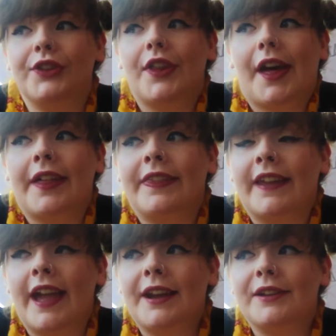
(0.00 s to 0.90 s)
and they
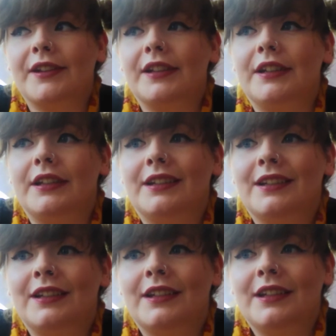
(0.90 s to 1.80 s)
had
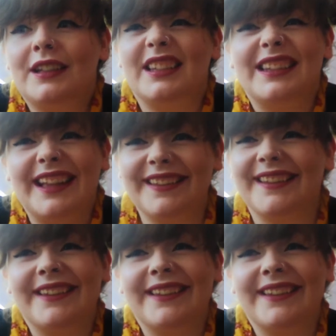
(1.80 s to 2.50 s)
less